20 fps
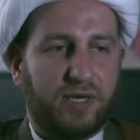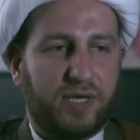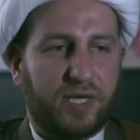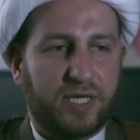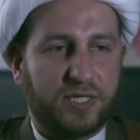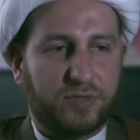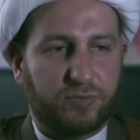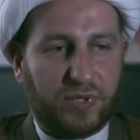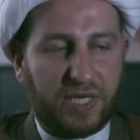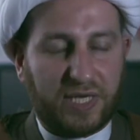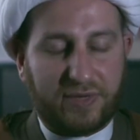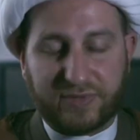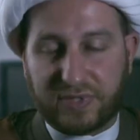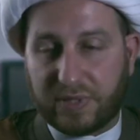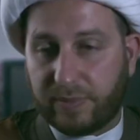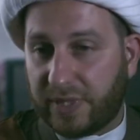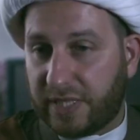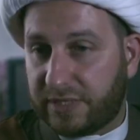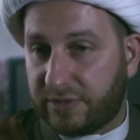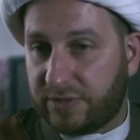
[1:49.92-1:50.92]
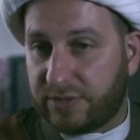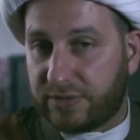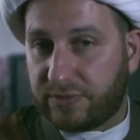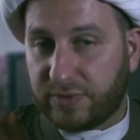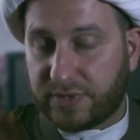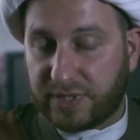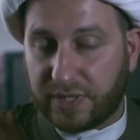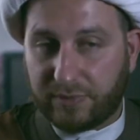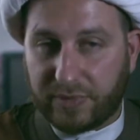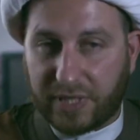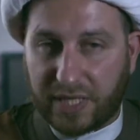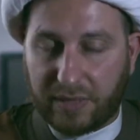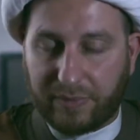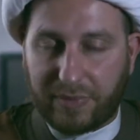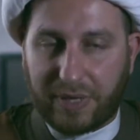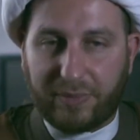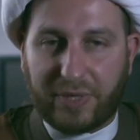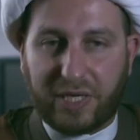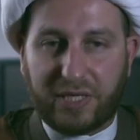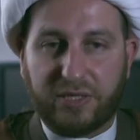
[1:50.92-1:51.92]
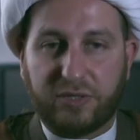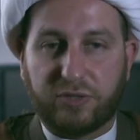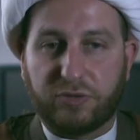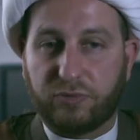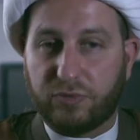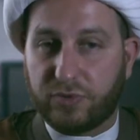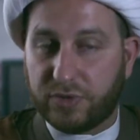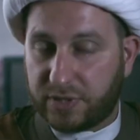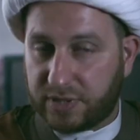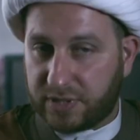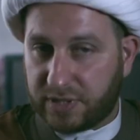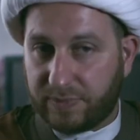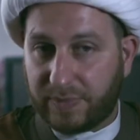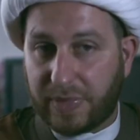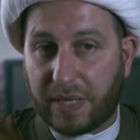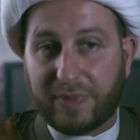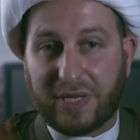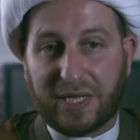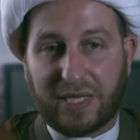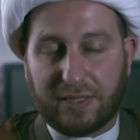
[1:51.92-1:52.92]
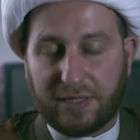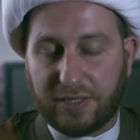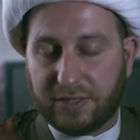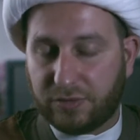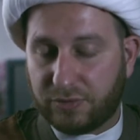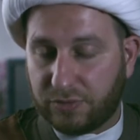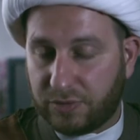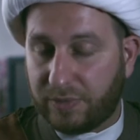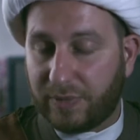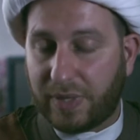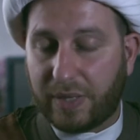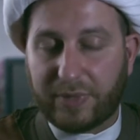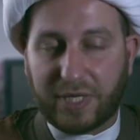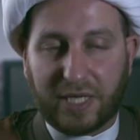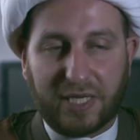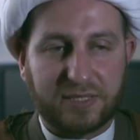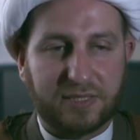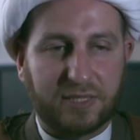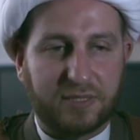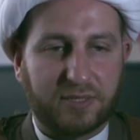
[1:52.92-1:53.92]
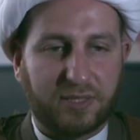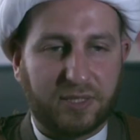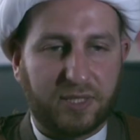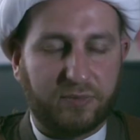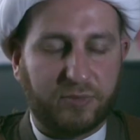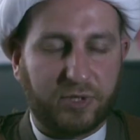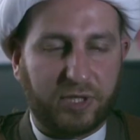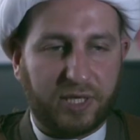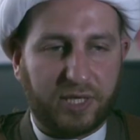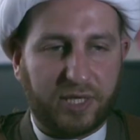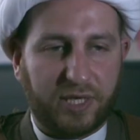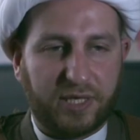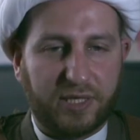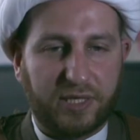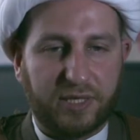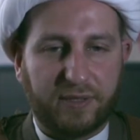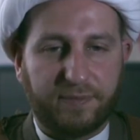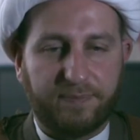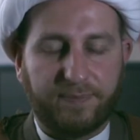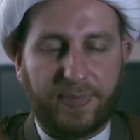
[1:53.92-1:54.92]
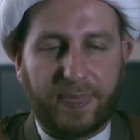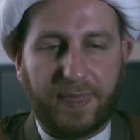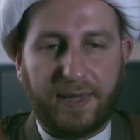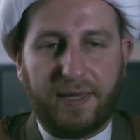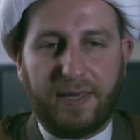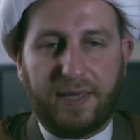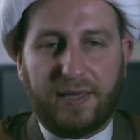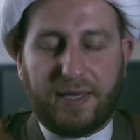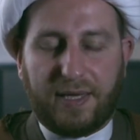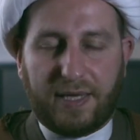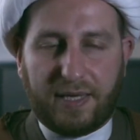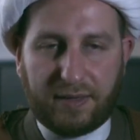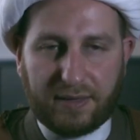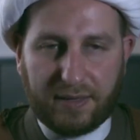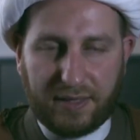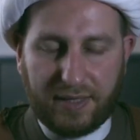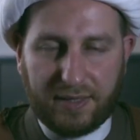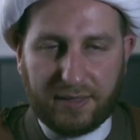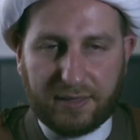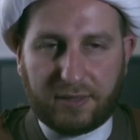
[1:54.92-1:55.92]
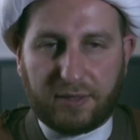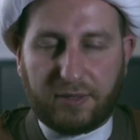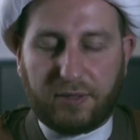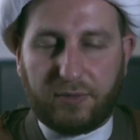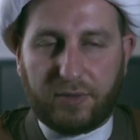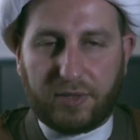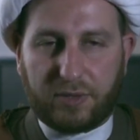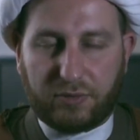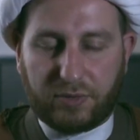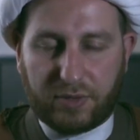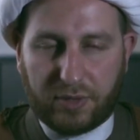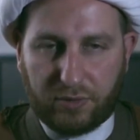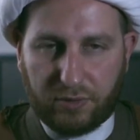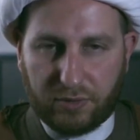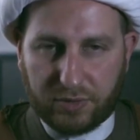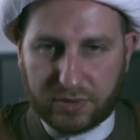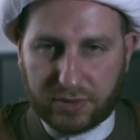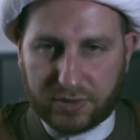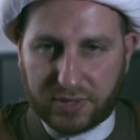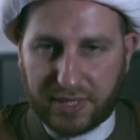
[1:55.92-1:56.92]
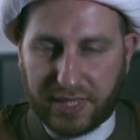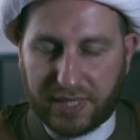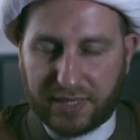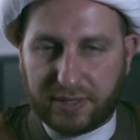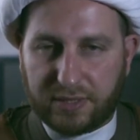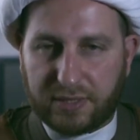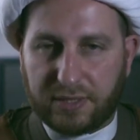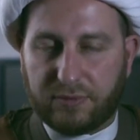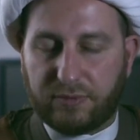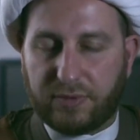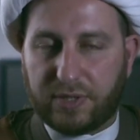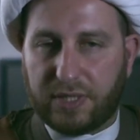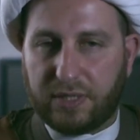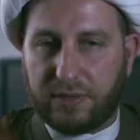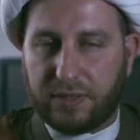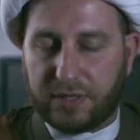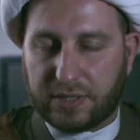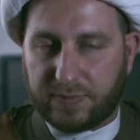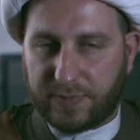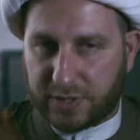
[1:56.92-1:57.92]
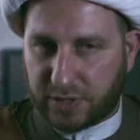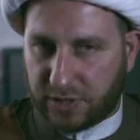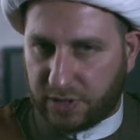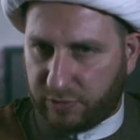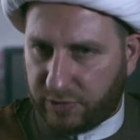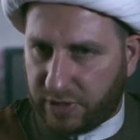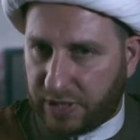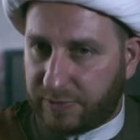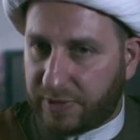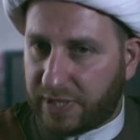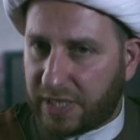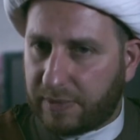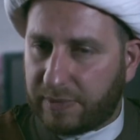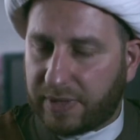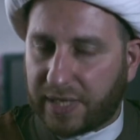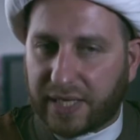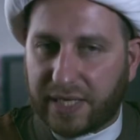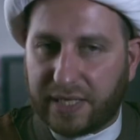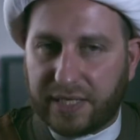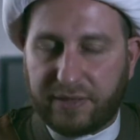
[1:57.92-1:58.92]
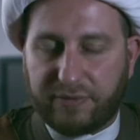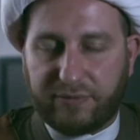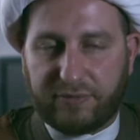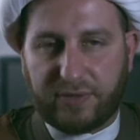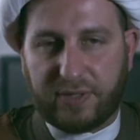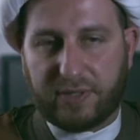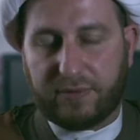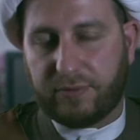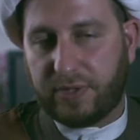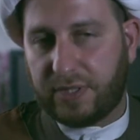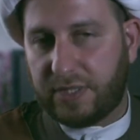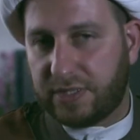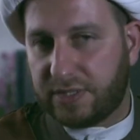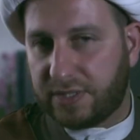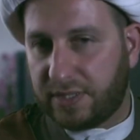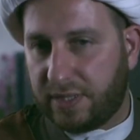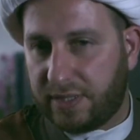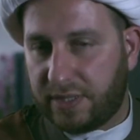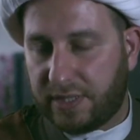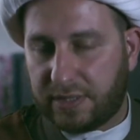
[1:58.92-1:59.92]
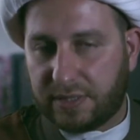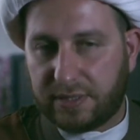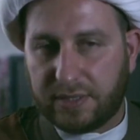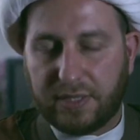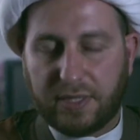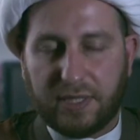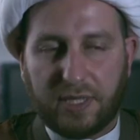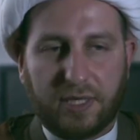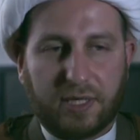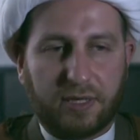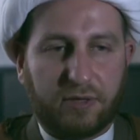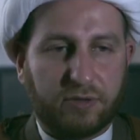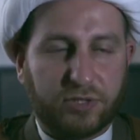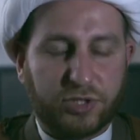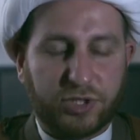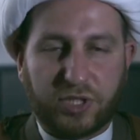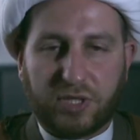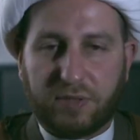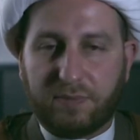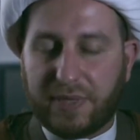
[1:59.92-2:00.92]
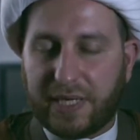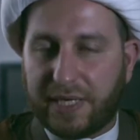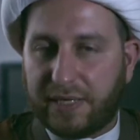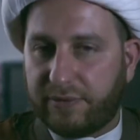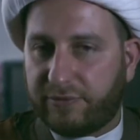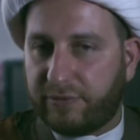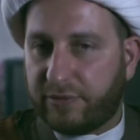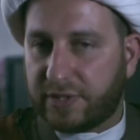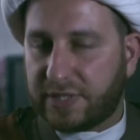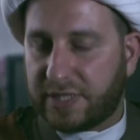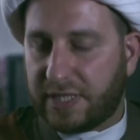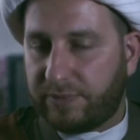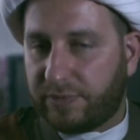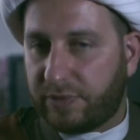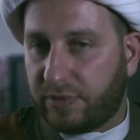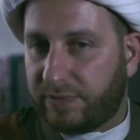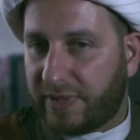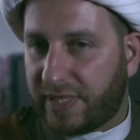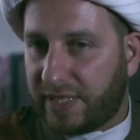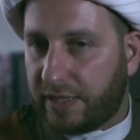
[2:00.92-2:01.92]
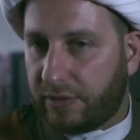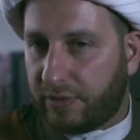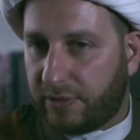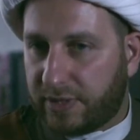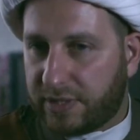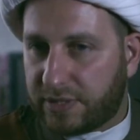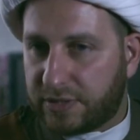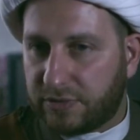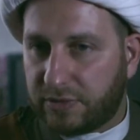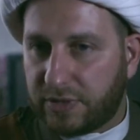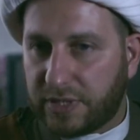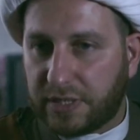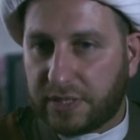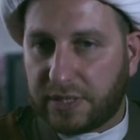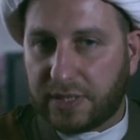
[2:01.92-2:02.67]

as we have some letters written by Imam Ali towards Imam al-Hassan salamullahi alayhi. And then going to the whole society, especially when he became the Khalifa, when he saw that Christian man, for example, begging on the street,